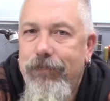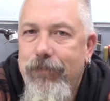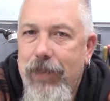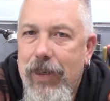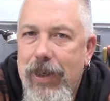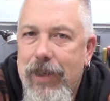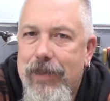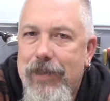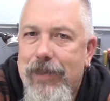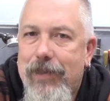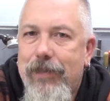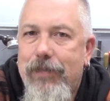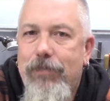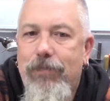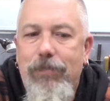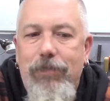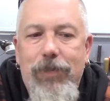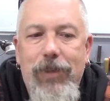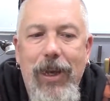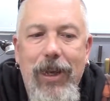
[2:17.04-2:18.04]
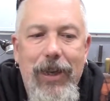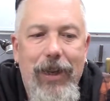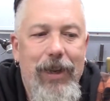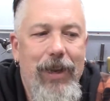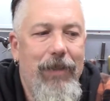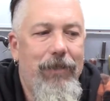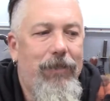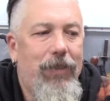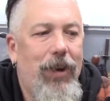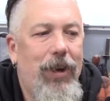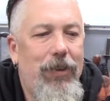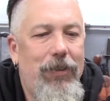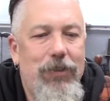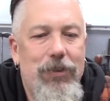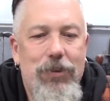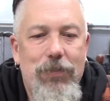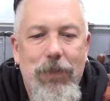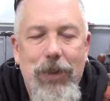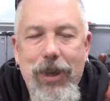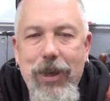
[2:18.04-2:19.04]
It's sighted in for
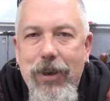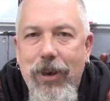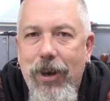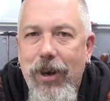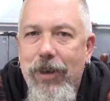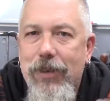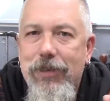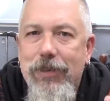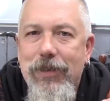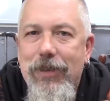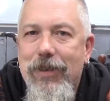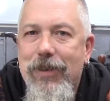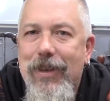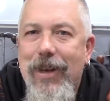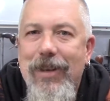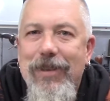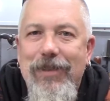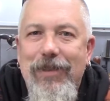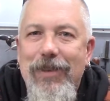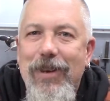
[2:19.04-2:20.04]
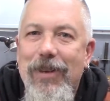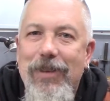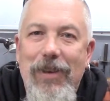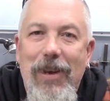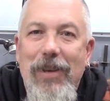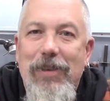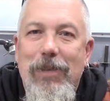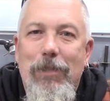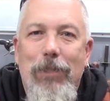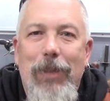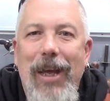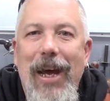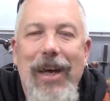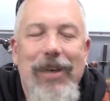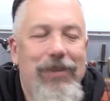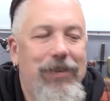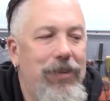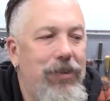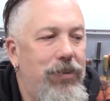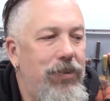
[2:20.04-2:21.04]
120 yards. It's a
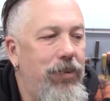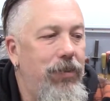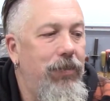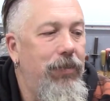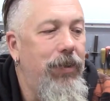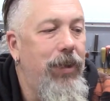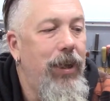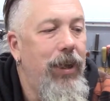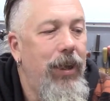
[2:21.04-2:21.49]
blast to shoot.